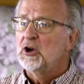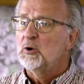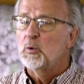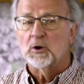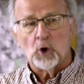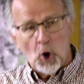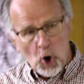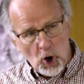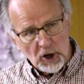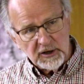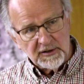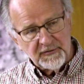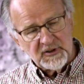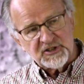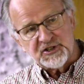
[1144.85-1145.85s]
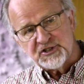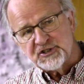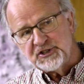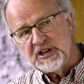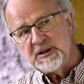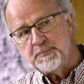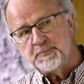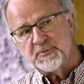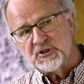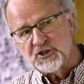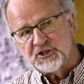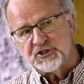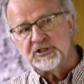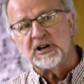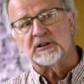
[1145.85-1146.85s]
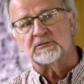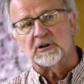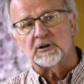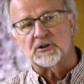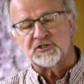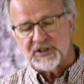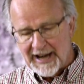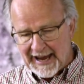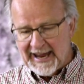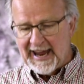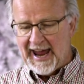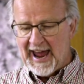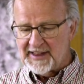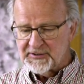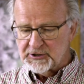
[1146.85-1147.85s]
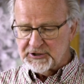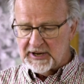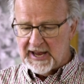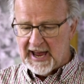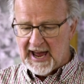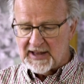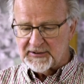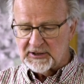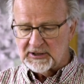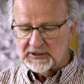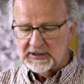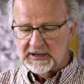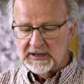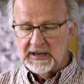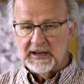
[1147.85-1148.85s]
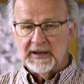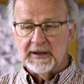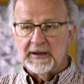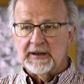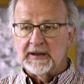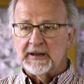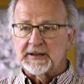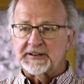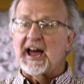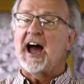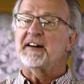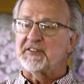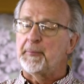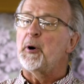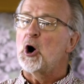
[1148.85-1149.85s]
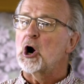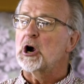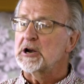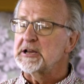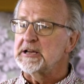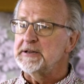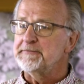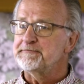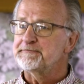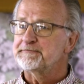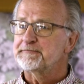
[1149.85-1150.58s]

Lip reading: where all of the sheep shearers gather together to have a party.